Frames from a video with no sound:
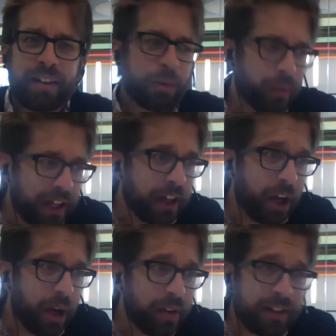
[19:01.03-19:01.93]
And then when they
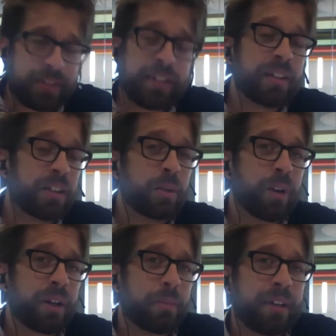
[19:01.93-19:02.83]
go and they see that you
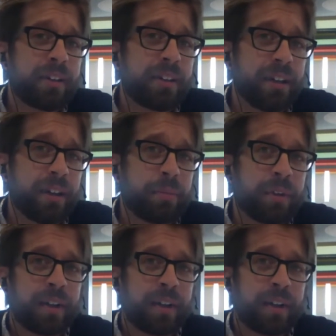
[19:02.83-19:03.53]
recommended them,